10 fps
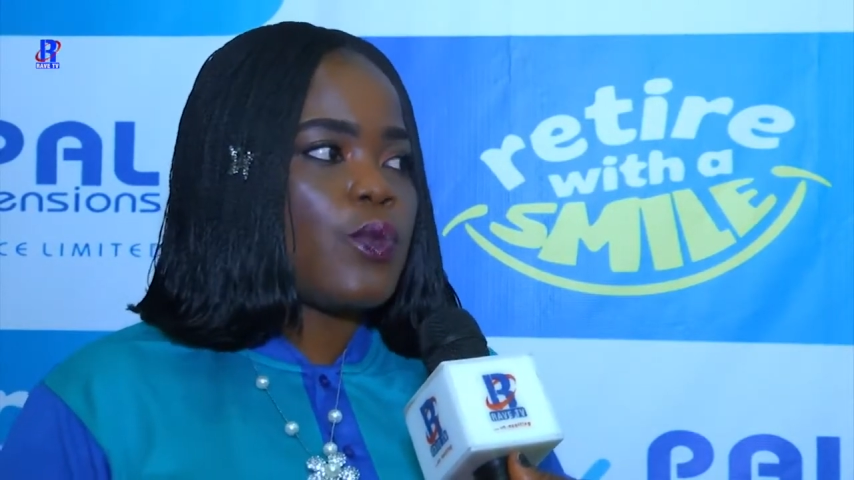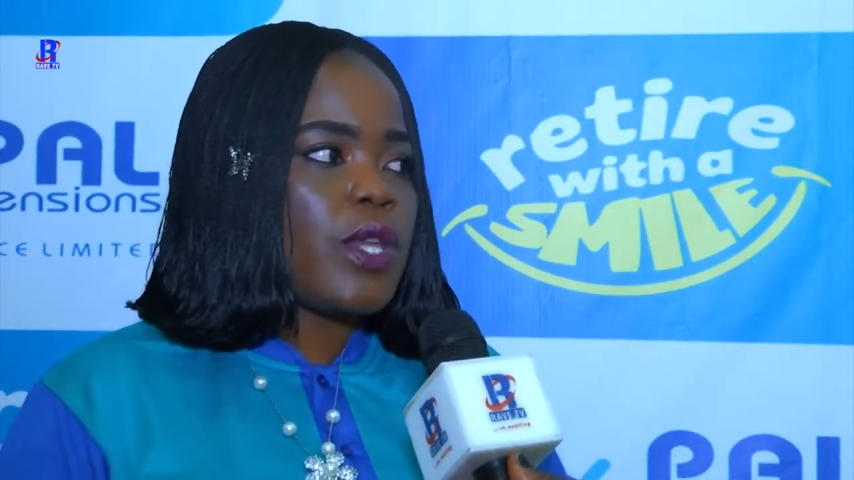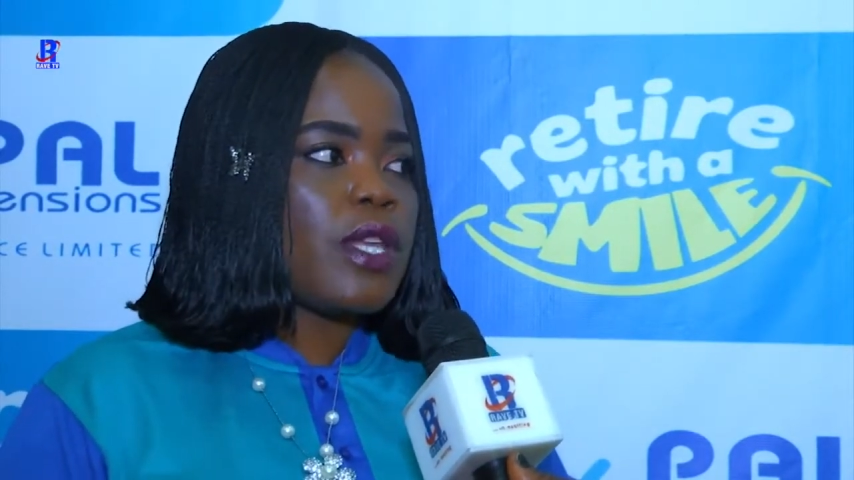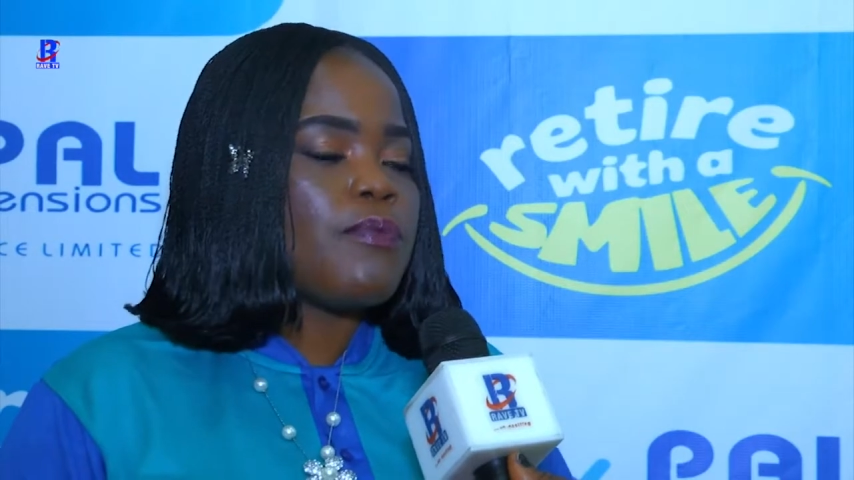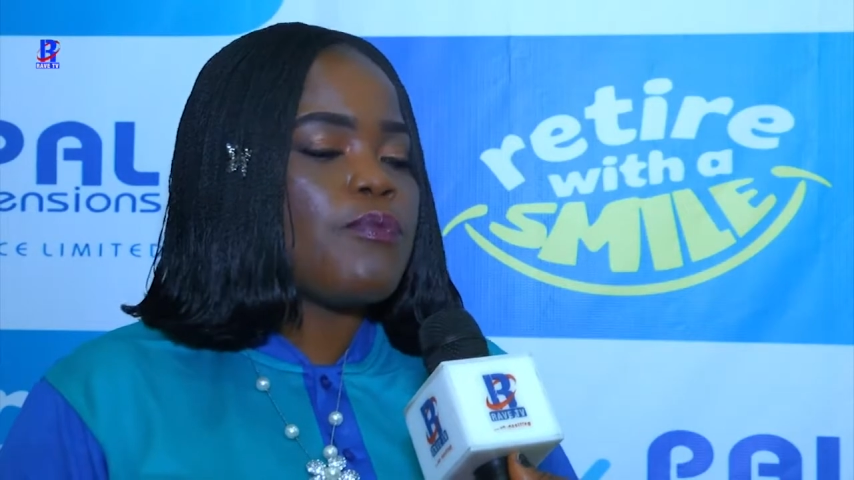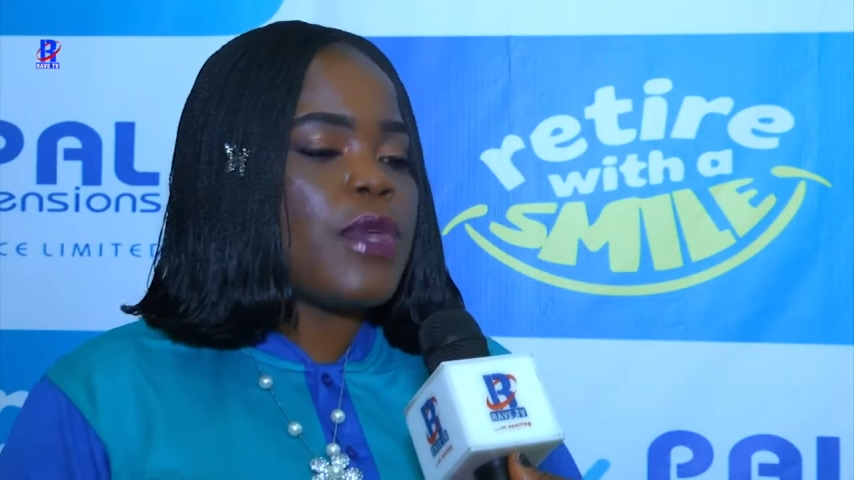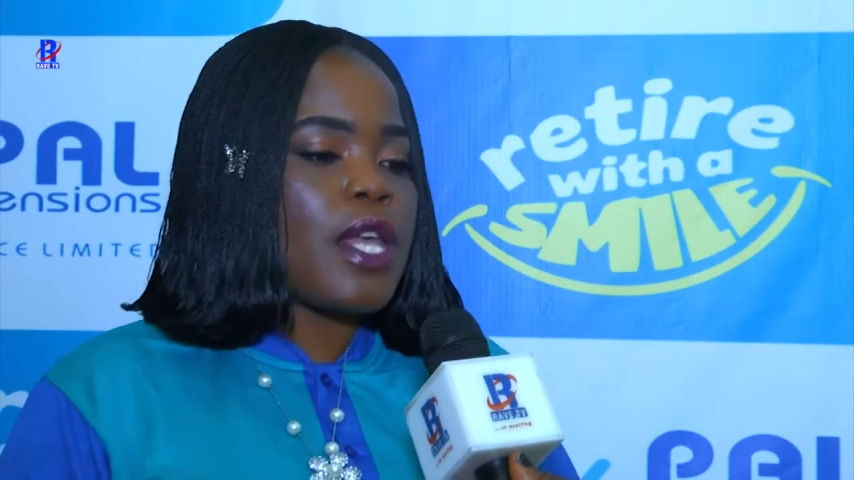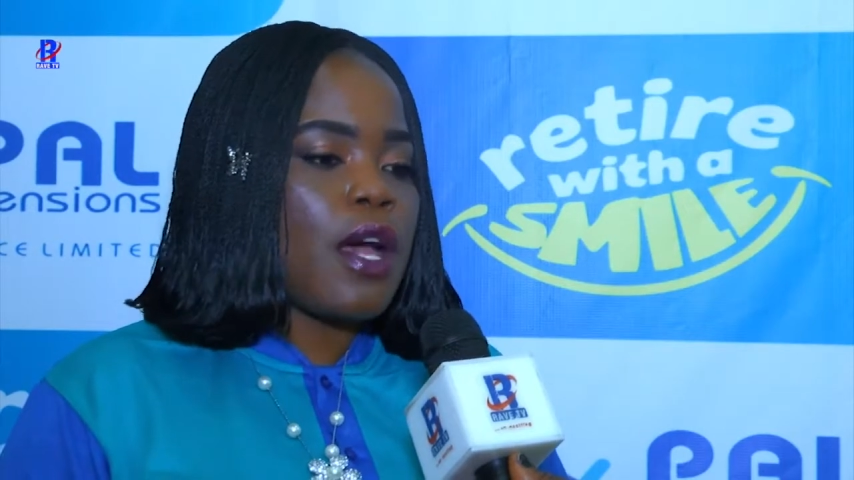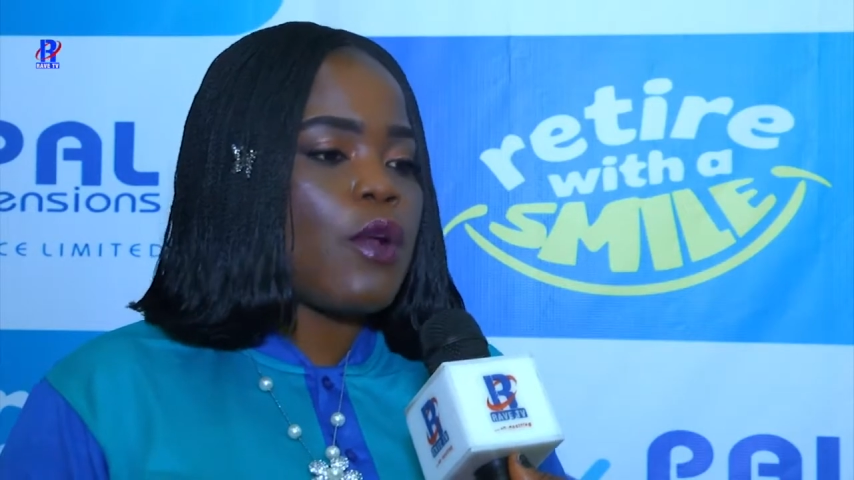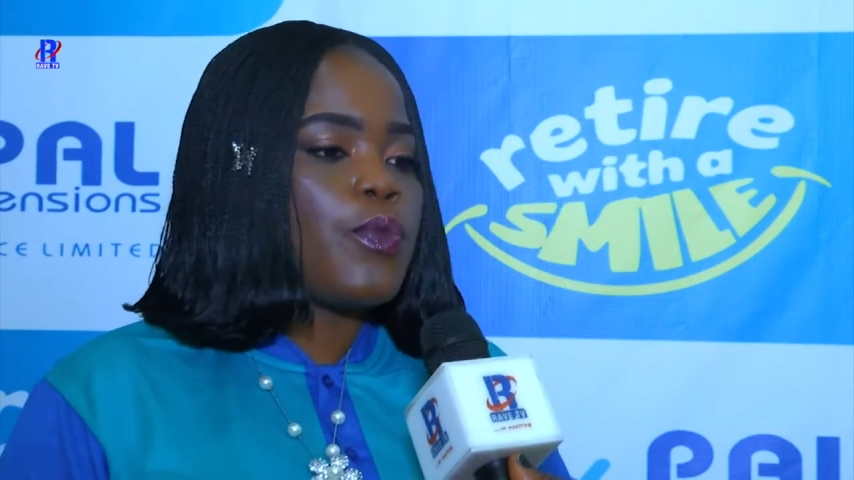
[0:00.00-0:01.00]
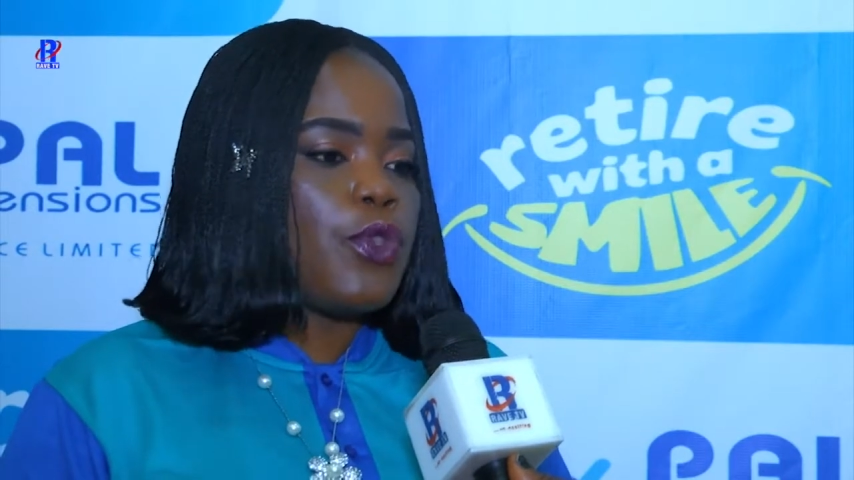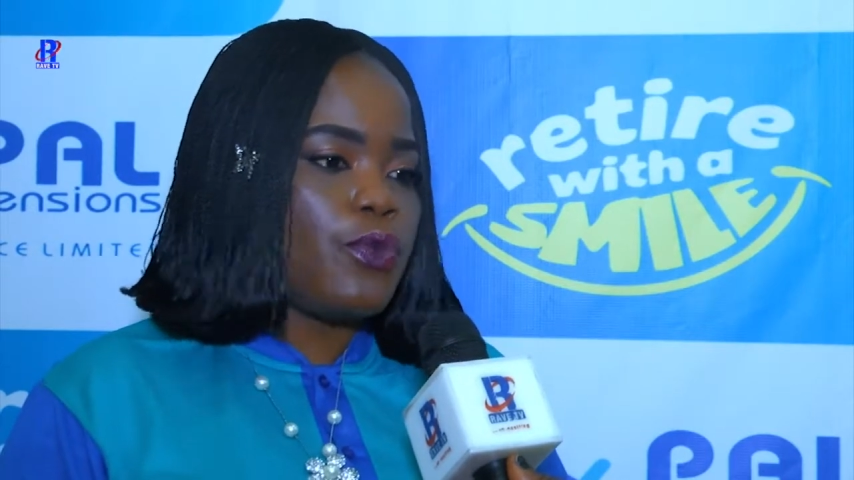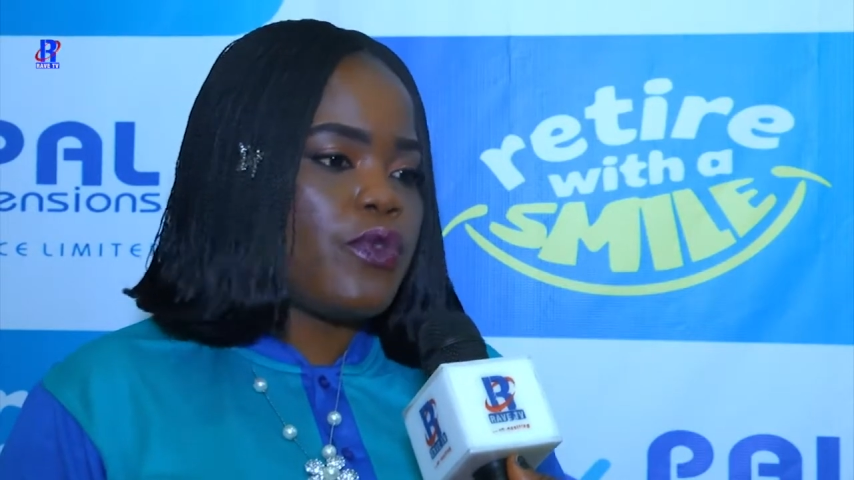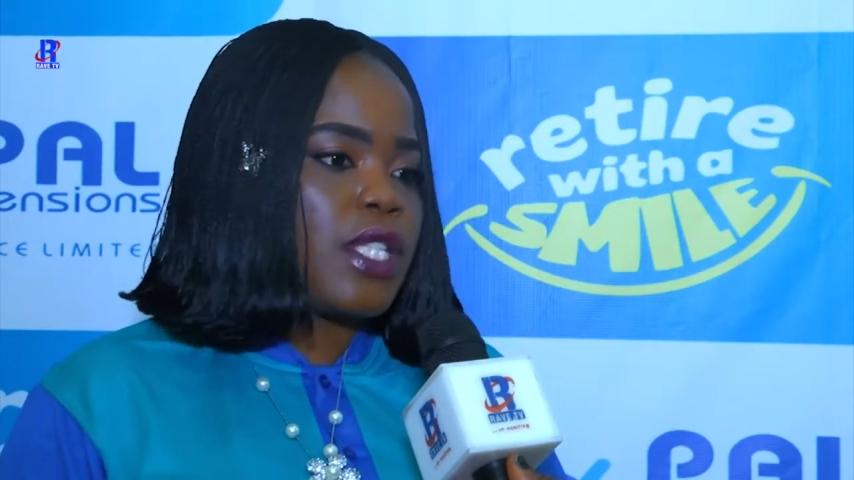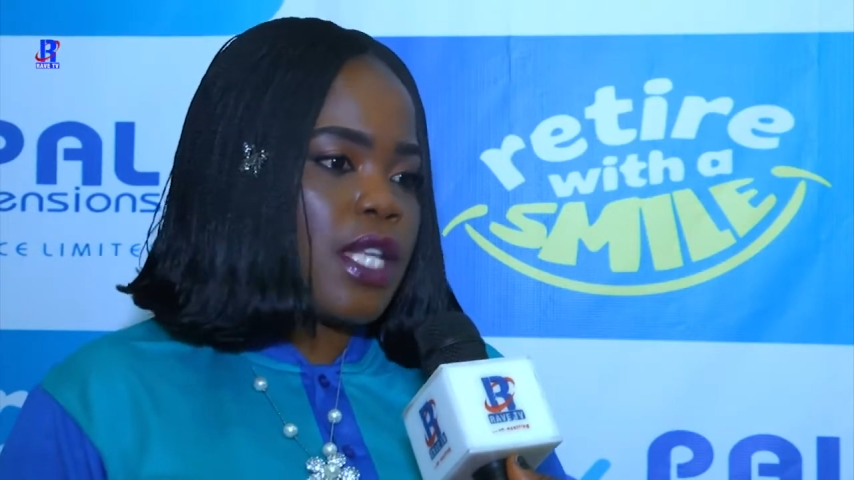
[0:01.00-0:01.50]
we may help you
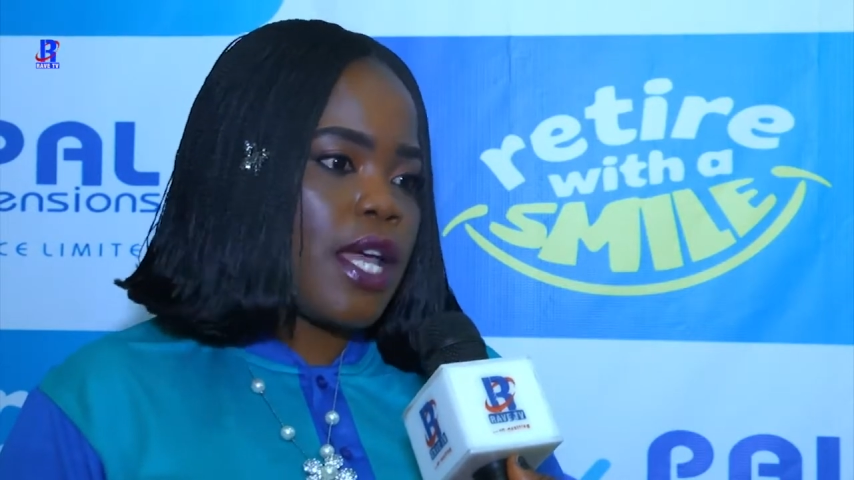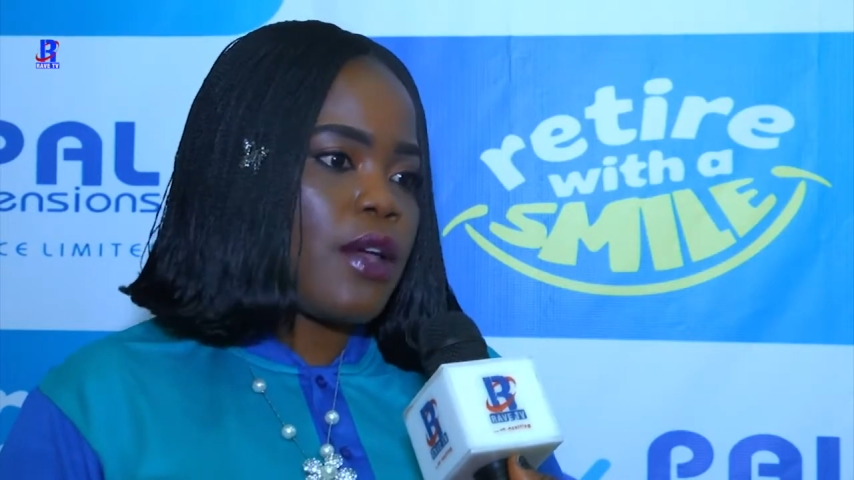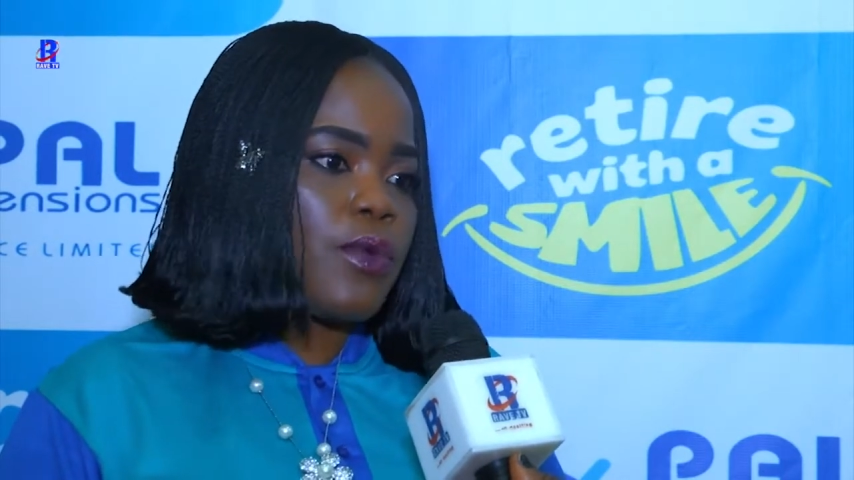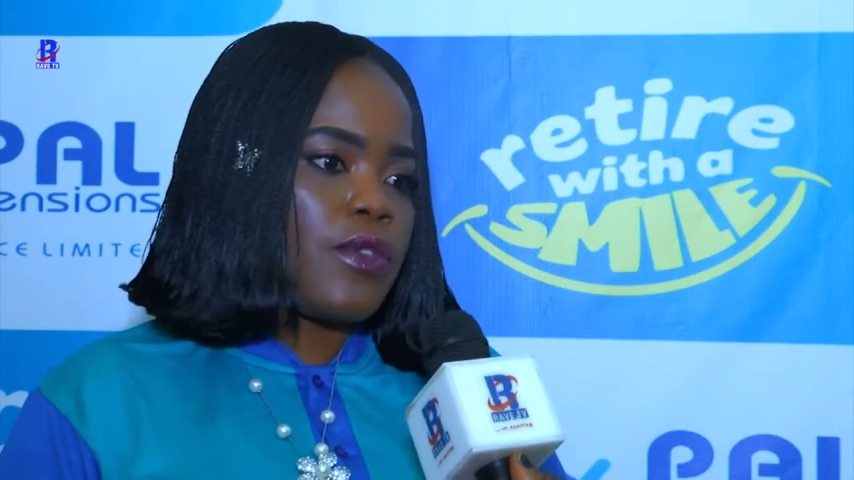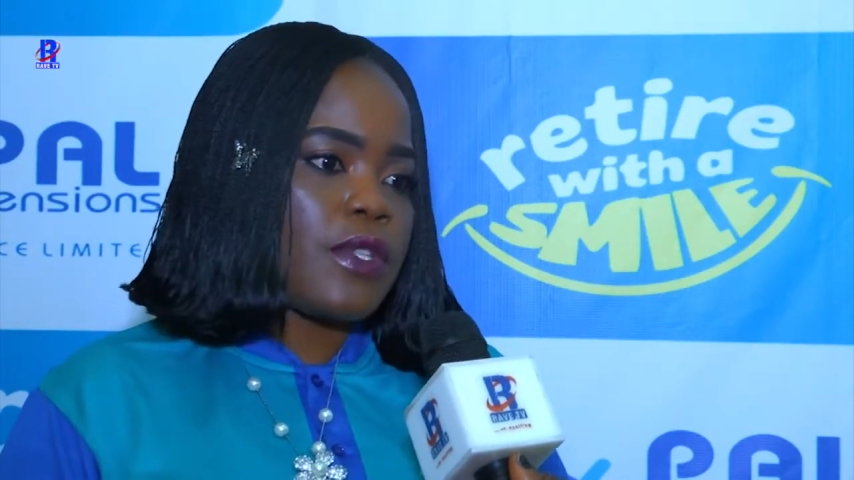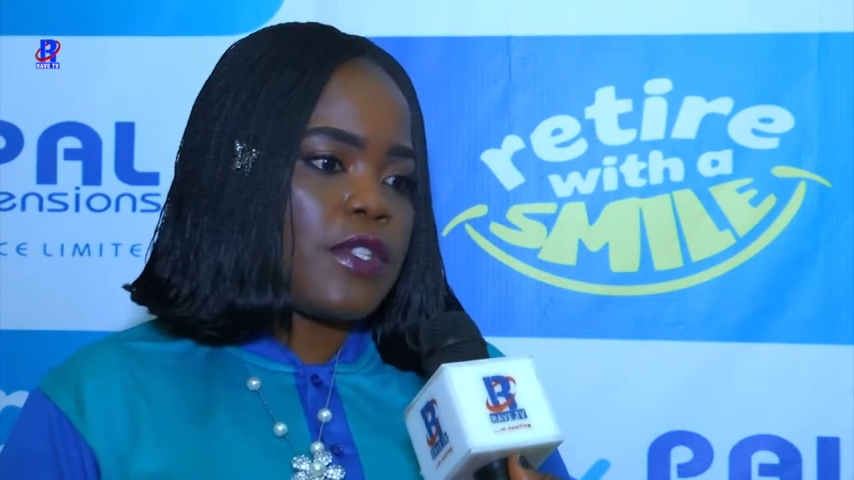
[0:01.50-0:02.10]
retire with a